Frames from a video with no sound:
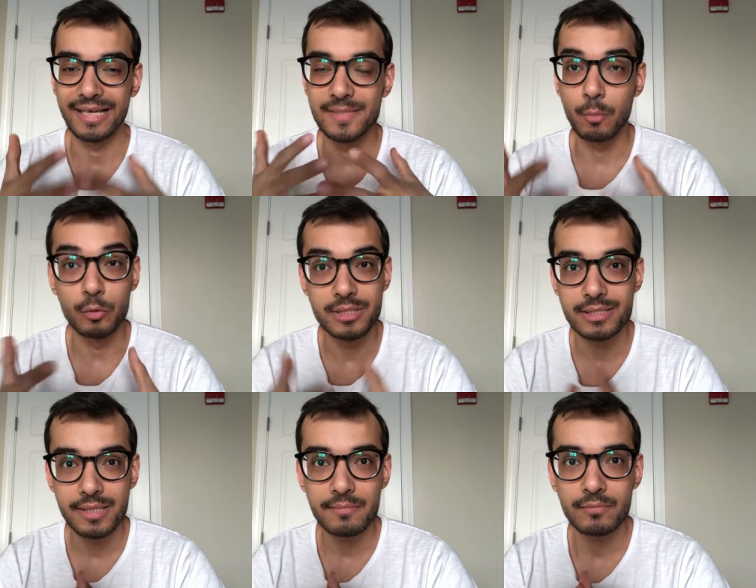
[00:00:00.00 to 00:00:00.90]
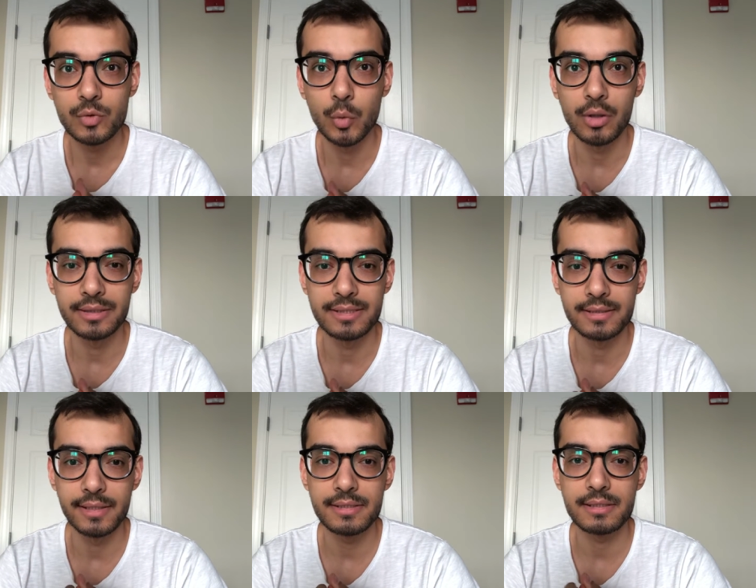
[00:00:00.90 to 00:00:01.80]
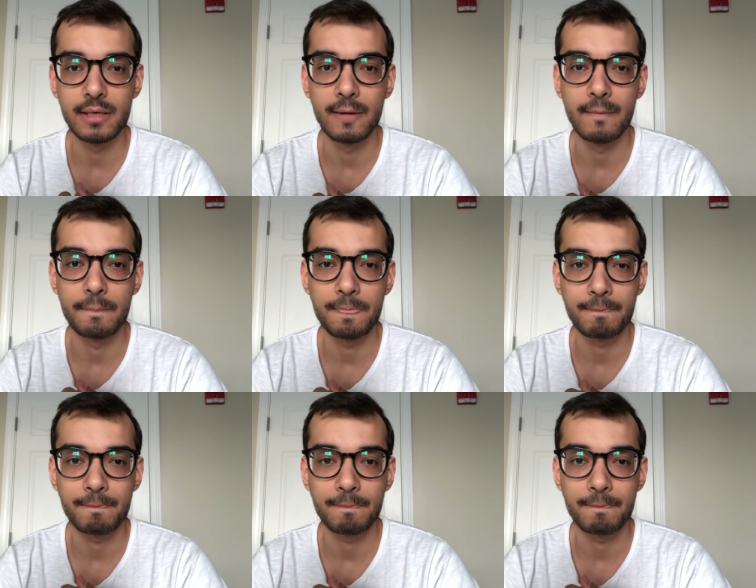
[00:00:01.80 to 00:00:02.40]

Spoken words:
exposes them to all these things, and